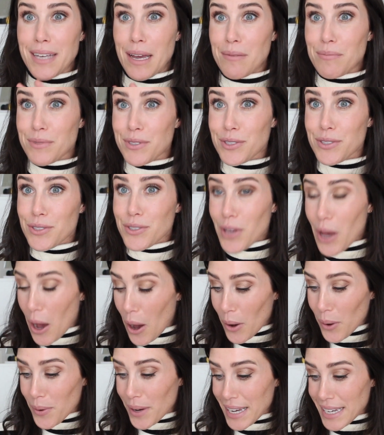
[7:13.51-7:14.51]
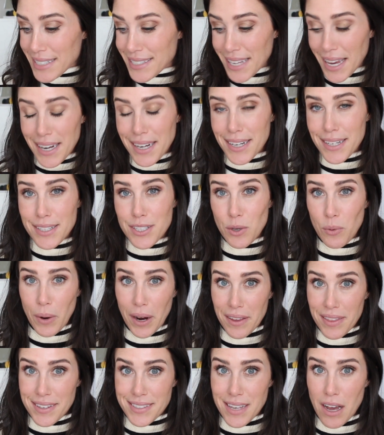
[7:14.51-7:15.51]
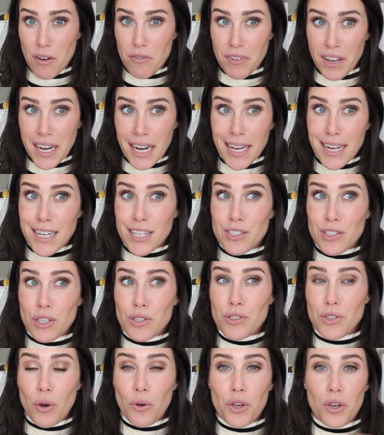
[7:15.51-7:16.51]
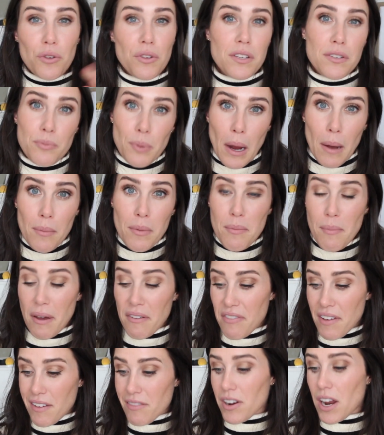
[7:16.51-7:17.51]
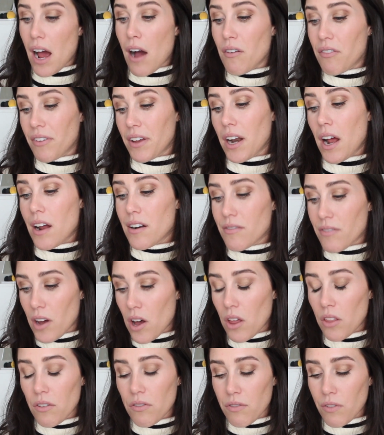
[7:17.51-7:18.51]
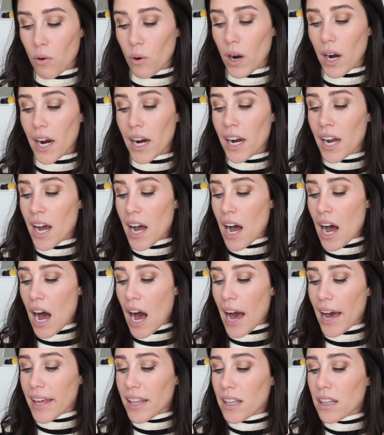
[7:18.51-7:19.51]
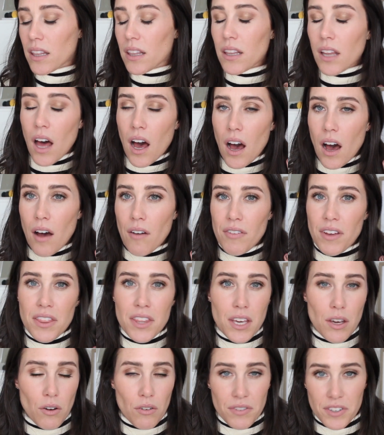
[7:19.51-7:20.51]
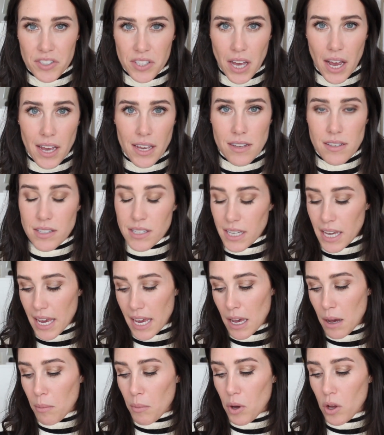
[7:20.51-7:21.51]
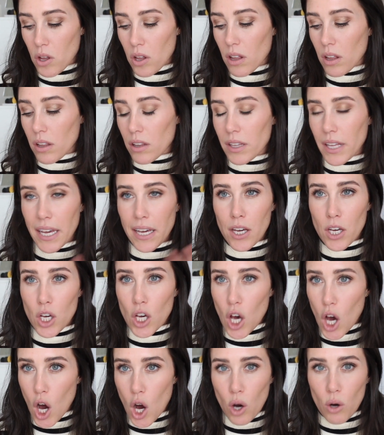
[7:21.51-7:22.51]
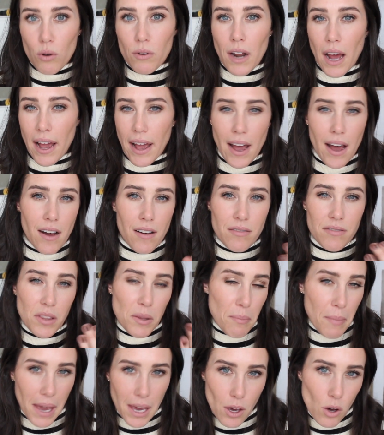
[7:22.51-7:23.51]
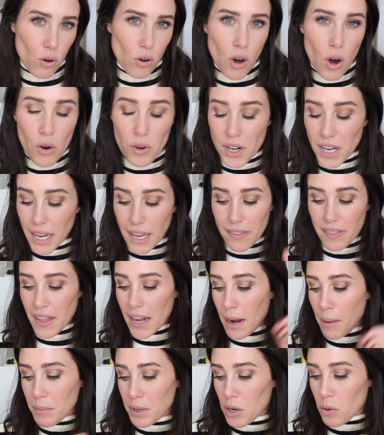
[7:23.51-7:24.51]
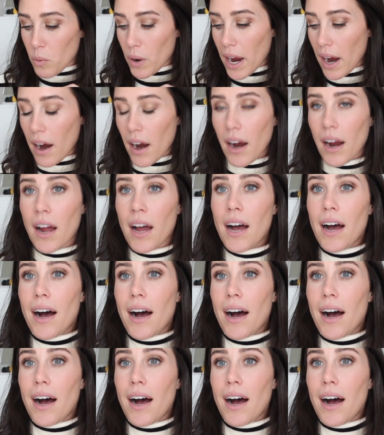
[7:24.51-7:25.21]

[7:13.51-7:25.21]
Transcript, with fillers: I'm so excited to wear this outfit. It is so cute. This is probably my favorite outfit out of all the 4. I love the oversized camel like coat. I have the Mango coat again that I'm gonna wear.